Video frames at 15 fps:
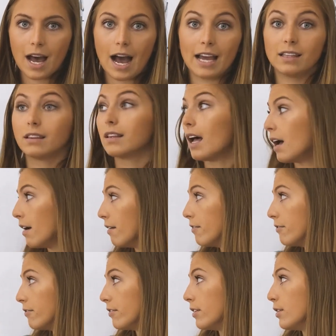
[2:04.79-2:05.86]
I love
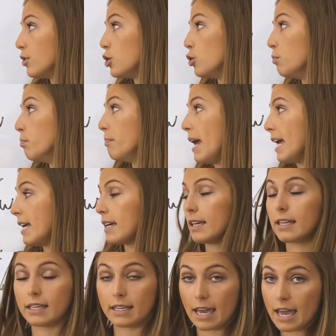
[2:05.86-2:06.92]
to make
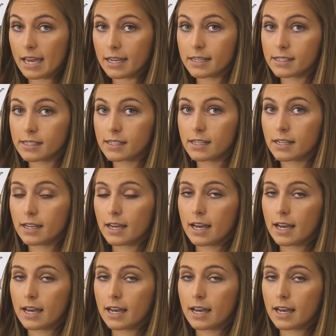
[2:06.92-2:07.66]
cakes,